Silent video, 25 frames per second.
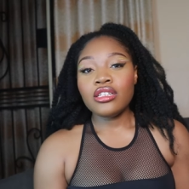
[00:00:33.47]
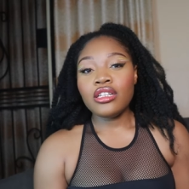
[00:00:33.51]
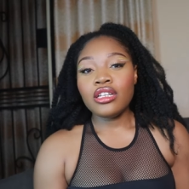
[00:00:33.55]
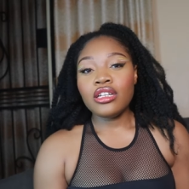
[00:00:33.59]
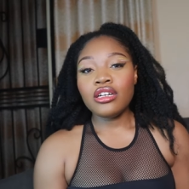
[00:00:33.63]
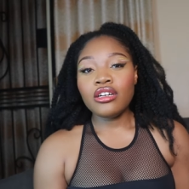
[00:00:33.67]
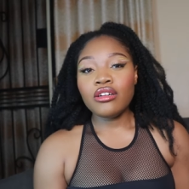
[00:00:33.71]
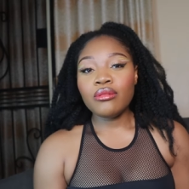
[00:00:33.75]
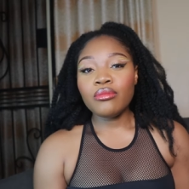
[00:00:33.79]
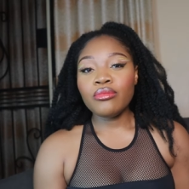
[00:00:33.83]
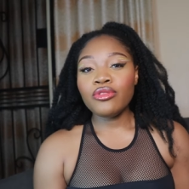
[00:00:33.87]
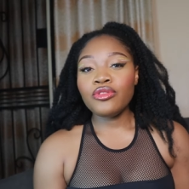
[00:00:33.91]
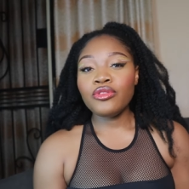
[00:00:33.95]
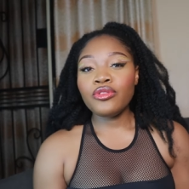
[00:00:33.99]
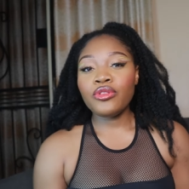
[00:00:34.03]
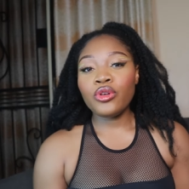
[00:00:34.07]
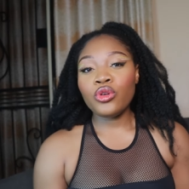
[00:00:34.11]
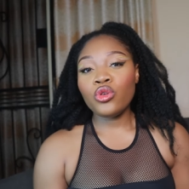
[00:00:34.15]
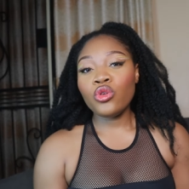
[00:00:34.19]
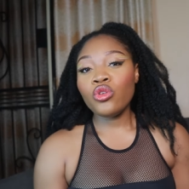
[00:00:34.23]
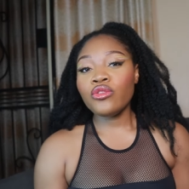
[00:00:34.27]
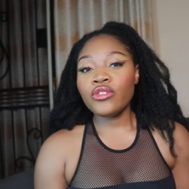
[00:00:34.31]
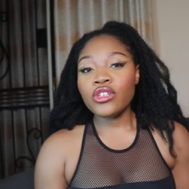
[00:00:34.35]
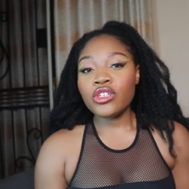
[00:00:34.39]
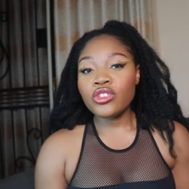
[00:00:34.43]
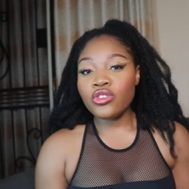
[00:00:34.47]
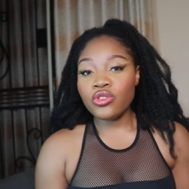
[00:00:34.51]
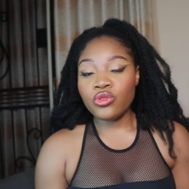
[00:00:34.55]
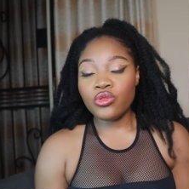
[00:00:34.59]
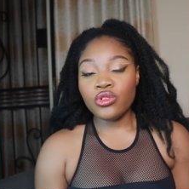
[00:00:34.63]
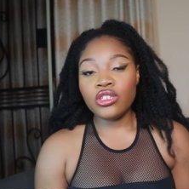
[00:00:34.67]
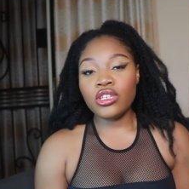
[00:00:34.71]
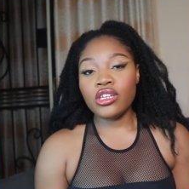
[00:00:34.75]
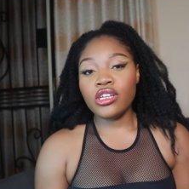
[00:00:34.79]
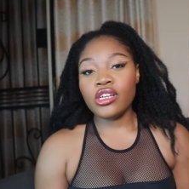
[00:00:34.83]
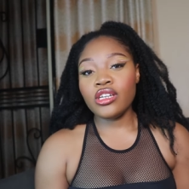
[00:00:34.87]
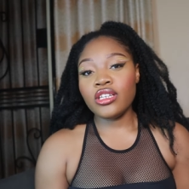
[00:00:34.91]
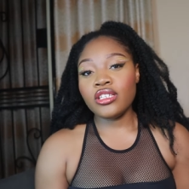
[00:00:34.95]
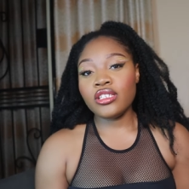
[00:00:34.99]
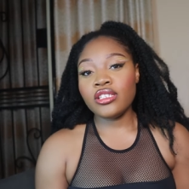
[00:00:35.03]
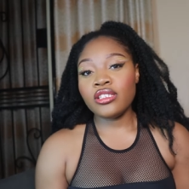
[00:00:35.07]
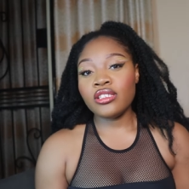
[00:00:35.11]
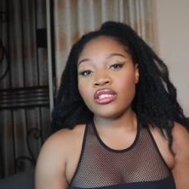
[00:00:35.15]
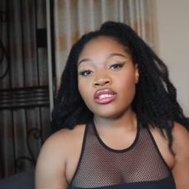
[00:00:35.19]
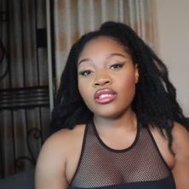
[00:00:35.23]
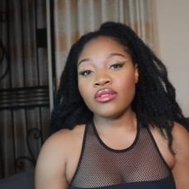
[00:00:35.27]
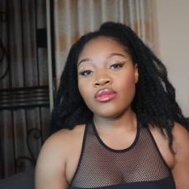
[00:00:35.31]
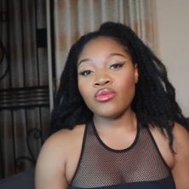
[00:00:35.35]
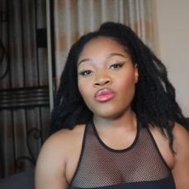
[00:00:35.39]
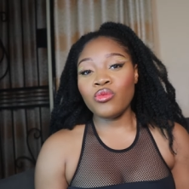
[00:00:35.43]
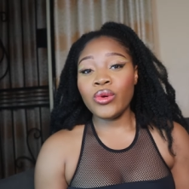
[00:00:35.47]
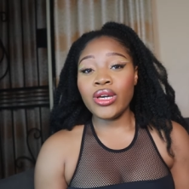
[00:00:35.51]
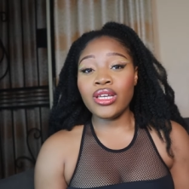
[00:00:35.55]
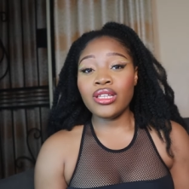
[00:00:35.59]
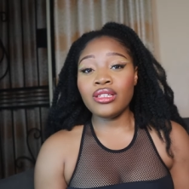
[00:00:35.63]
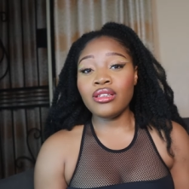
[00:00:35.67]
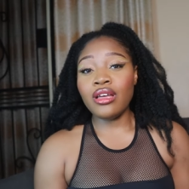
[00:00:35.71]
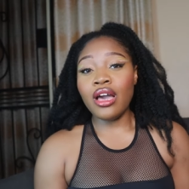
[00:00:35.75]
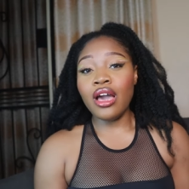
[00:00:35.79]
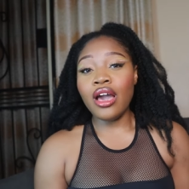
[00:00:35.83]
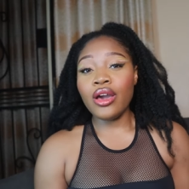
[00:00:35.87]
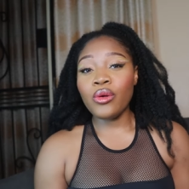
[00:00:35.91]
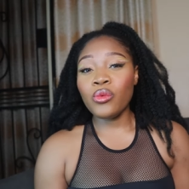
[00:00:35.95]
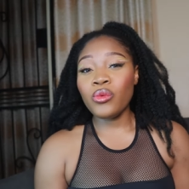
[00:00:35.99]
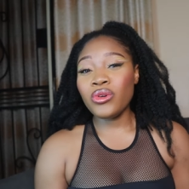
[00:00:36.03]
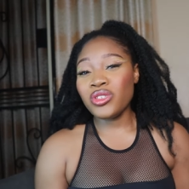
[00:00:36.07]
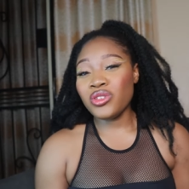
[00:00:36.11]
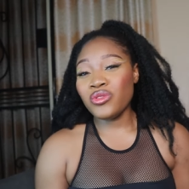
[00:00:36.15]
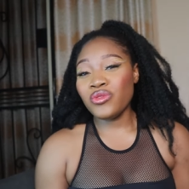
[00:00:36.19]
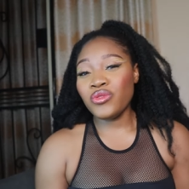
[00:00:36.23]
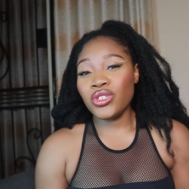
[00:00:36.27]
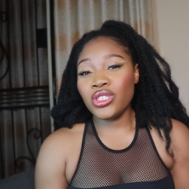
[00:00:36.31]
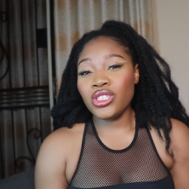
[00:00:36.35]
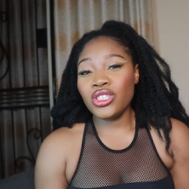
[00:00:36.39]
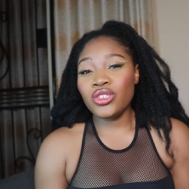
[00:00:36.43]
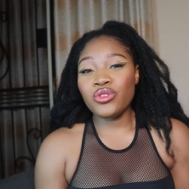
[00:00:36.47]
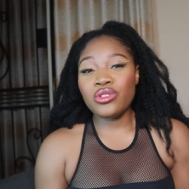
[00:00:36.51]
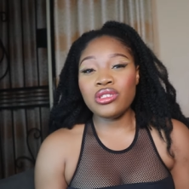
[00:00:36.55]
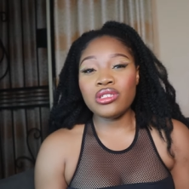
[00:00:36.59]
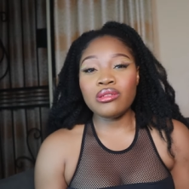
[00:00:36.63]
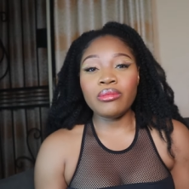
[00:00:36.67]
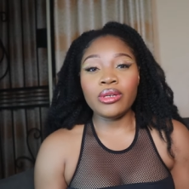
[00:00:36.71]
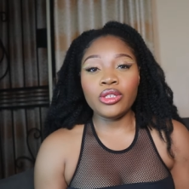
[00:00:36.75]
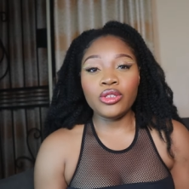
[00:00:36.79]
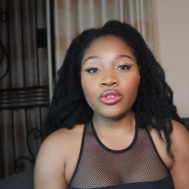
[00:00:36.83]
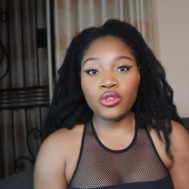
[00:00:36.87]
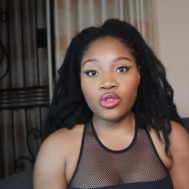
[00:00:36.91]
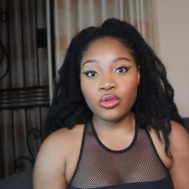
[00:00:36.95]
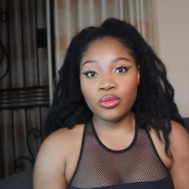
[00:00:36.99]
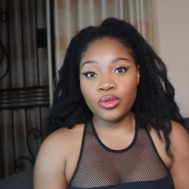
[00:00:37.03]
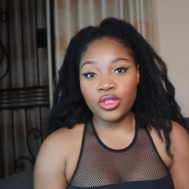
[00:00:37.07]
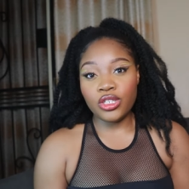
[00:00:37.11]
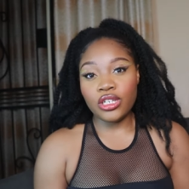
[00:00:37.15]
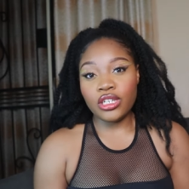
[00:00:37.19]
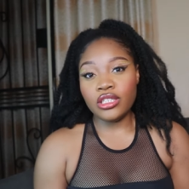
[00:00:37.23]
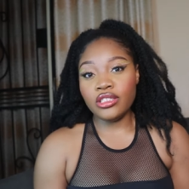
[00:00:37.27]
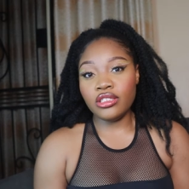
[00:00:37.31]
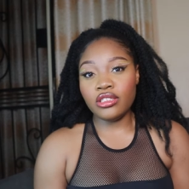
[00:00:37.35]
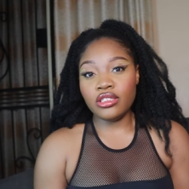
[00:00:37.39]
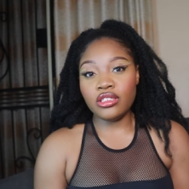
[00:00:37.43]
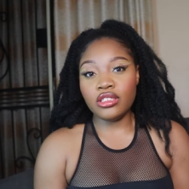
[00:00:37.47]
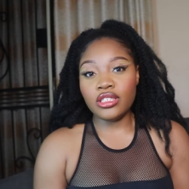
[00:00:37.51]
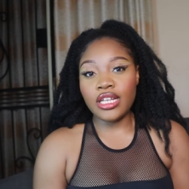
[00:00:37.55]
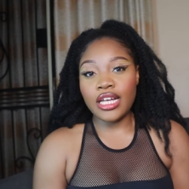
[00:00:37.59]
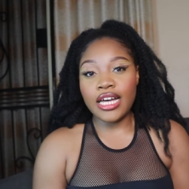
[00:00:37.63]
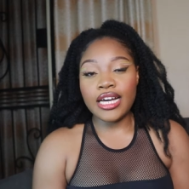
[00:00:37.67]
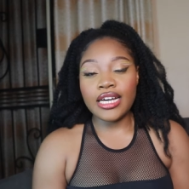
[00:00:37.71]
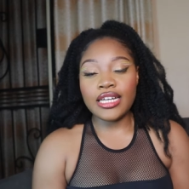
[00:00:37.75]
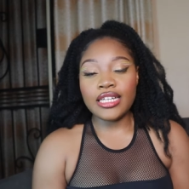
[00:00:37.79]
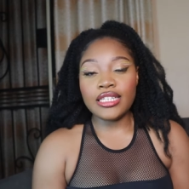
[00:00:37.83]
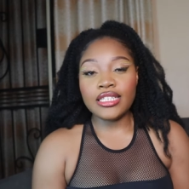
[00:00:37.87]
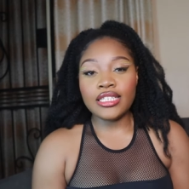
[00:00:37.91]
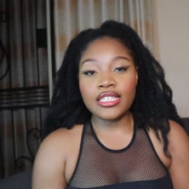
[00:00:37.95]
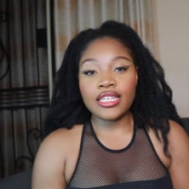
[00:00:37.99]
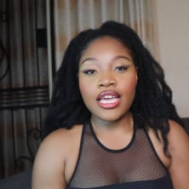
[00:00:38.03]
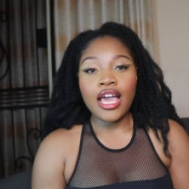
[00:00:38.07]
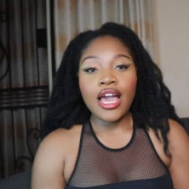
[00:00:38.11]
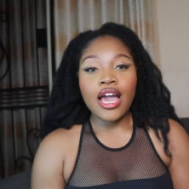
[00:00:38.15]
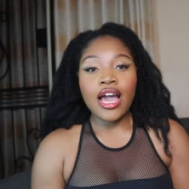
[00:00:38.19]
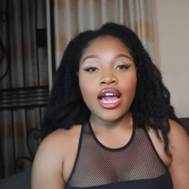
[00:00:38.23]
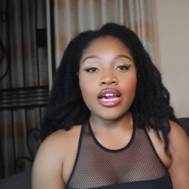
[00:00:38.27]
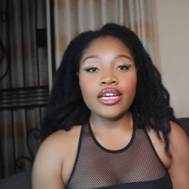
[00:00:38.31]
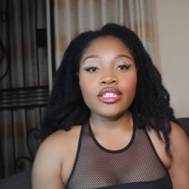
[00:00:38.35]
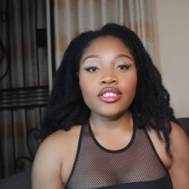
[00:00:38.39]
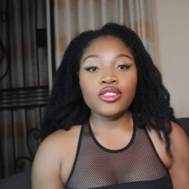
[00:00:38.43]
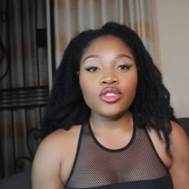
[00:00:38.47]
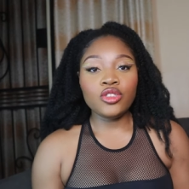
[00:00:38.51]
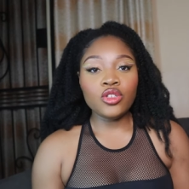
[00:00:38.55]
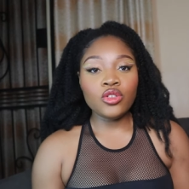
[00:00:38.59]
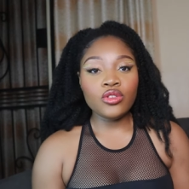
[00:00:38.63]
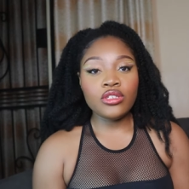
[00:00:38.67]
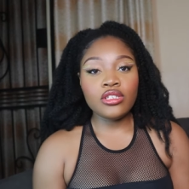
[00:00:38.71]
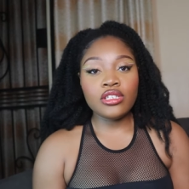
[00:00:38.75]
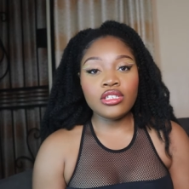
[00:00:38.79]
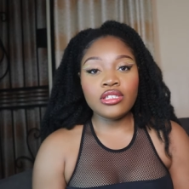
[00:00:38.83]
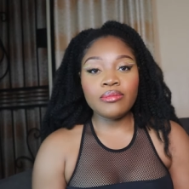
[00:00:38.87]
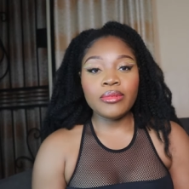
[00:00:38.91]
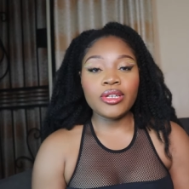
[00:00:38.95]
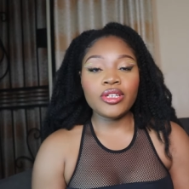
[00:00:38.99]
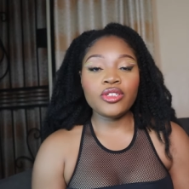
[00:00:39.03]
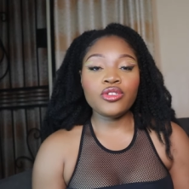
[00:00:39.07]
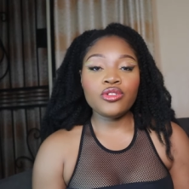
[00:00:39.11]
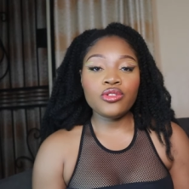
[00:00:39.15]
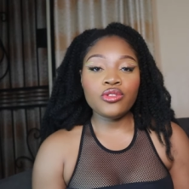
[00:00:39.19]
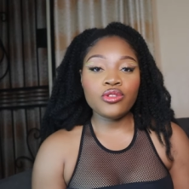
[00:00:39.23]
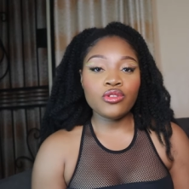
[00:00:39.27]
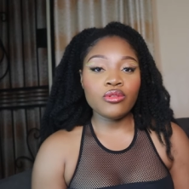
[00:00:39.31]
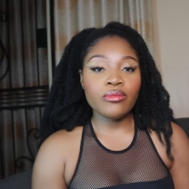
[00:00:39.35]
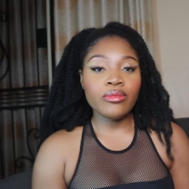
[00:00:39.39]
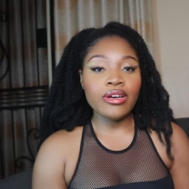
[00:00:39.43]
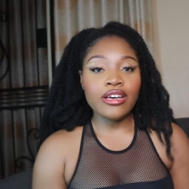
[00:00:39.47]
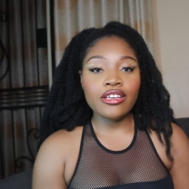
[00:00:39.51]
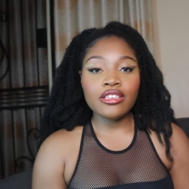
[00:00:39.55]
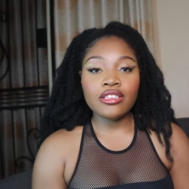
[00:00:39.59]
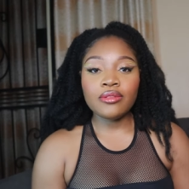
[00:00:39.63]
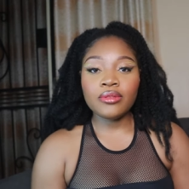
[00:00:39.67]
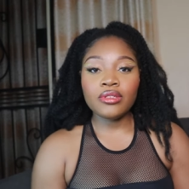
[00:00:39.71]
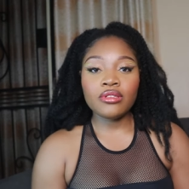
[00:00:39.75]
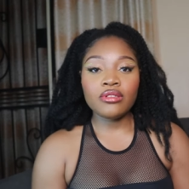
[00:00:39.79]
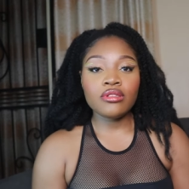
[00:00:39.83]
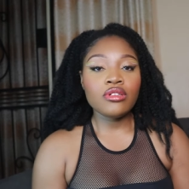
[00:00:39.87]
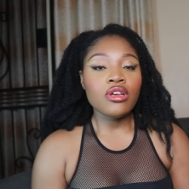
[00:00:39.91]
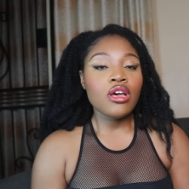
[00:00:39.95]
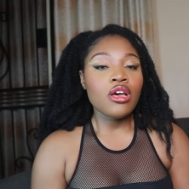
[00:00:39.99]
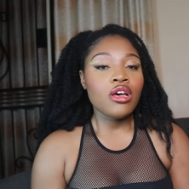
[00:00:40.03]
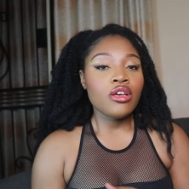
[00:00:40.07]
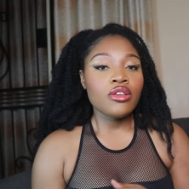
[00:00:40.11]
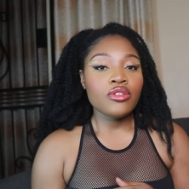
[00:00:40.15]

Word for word: um, for over two years when I wasn't really using my YouTube channel and I noticed my YouTube has been